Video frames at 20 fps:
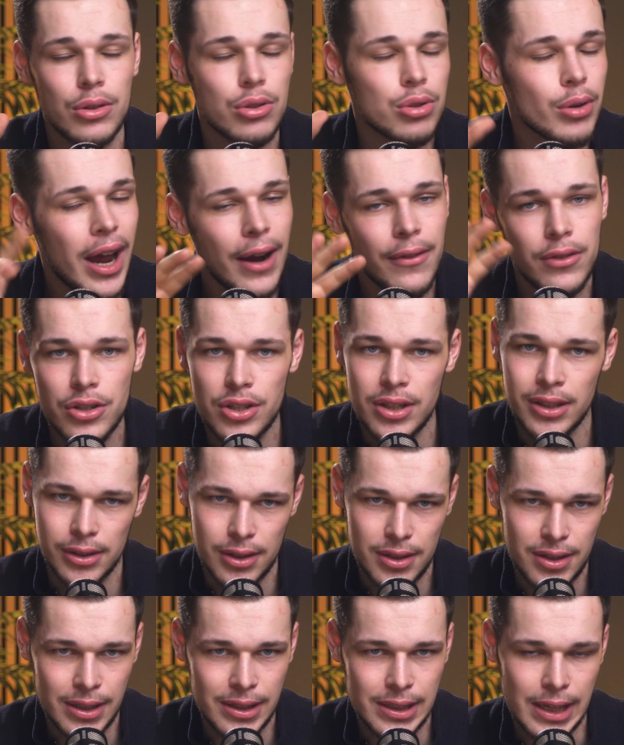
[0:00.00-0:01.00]
to every single
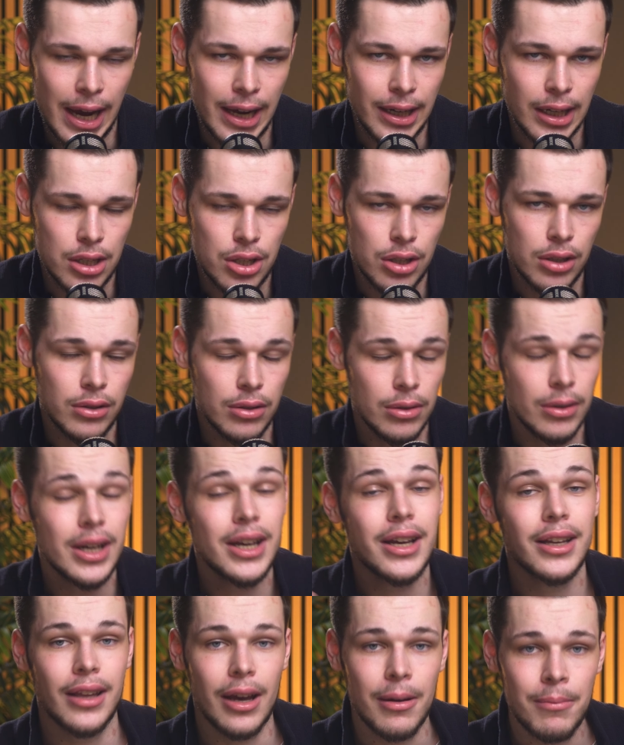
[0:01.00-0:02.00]
CTA that you do.
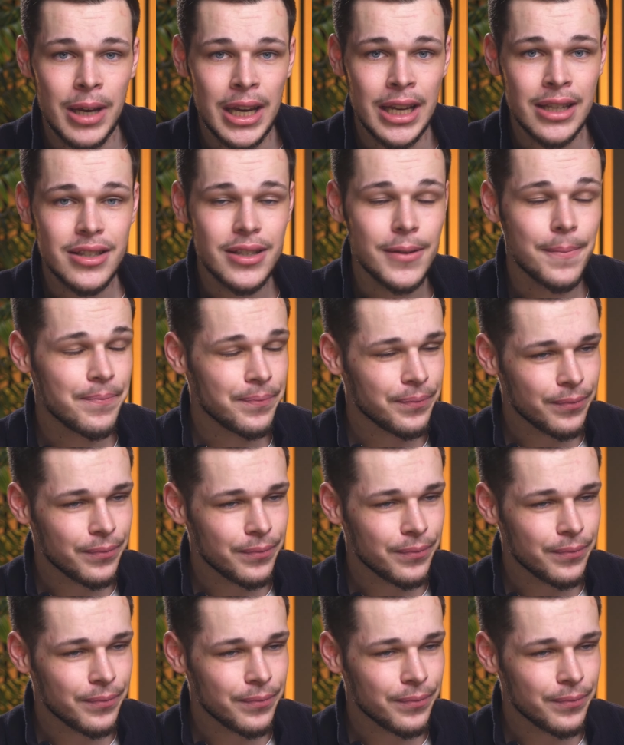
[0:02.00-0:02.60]
That means